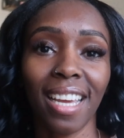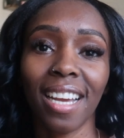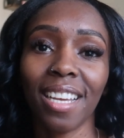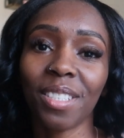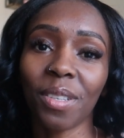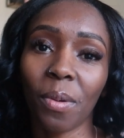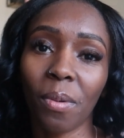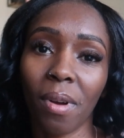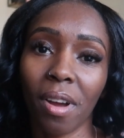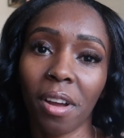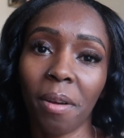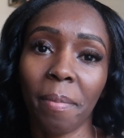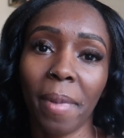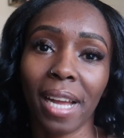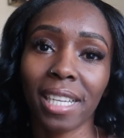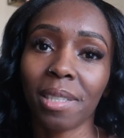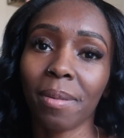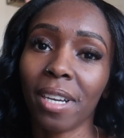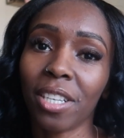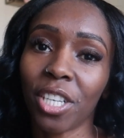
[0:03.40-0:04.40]
guys, welcome
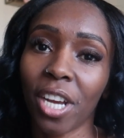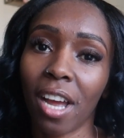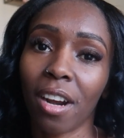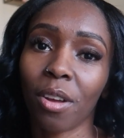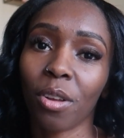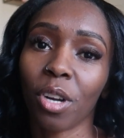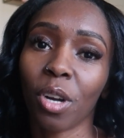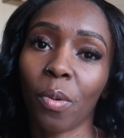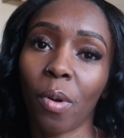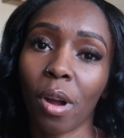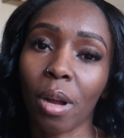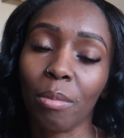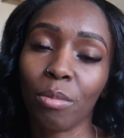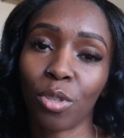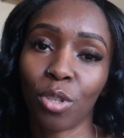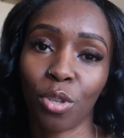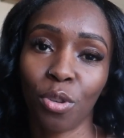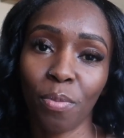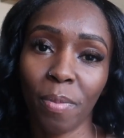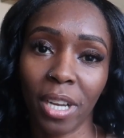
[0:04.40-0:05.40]
back to my channel, or welcome
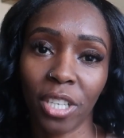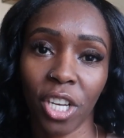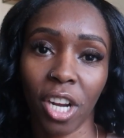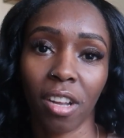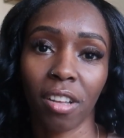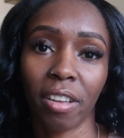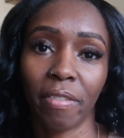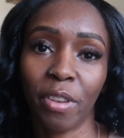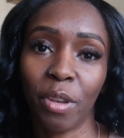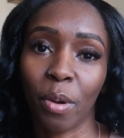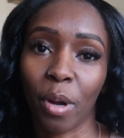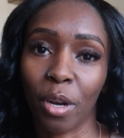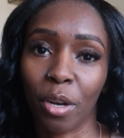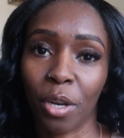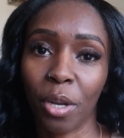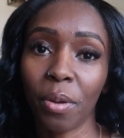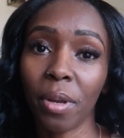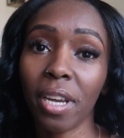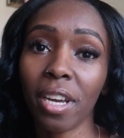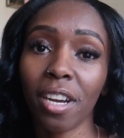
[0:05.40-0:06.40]
to my channel if you are
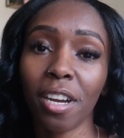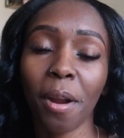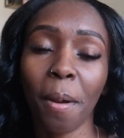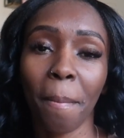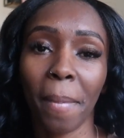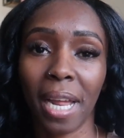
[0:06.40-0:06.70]
new here.